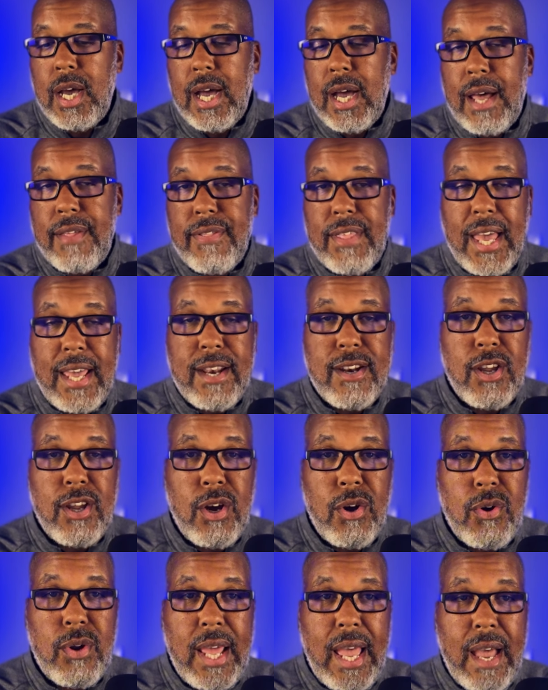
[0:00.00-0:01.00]
on that
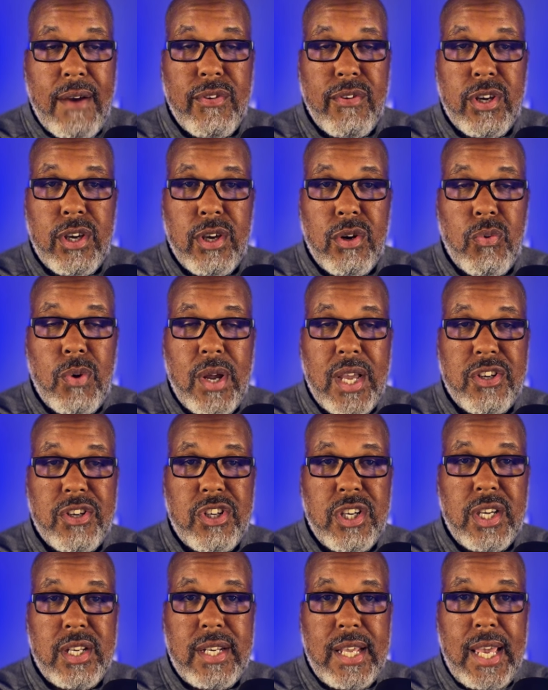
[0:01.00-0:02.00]
note, have a good rest
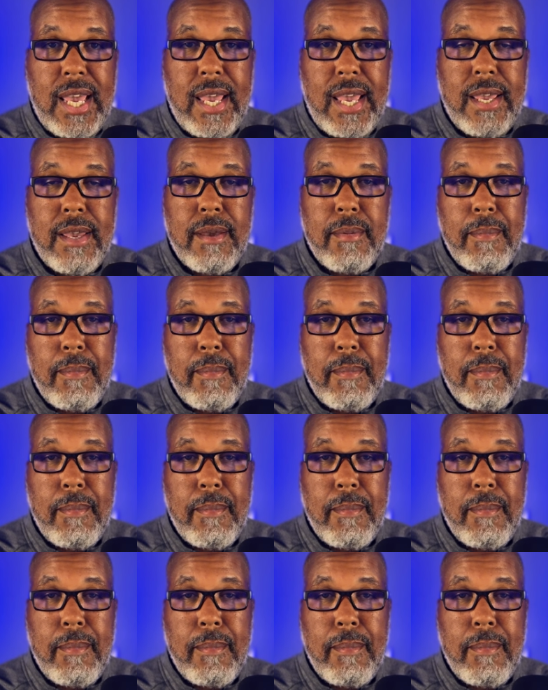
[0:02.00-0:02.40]
of your day.